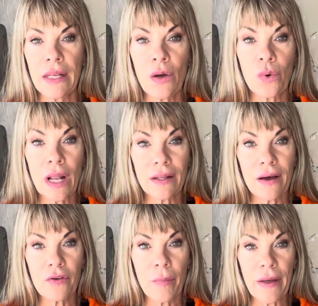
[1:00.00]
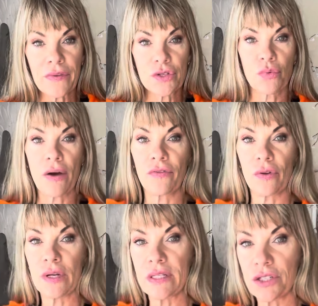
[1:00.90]
And what I love about this
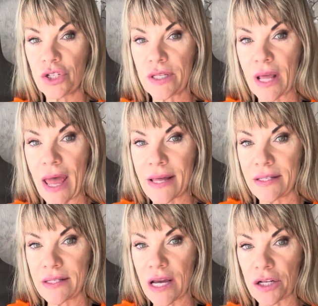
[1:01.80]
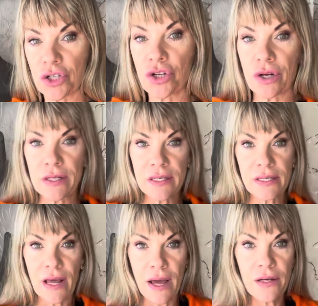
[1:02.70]
ruffle is it just adds texture and
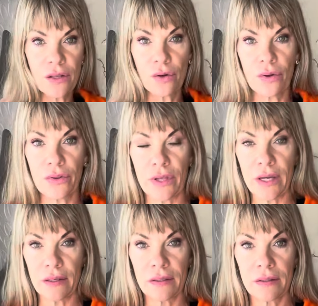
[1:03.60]
design to the whole thing.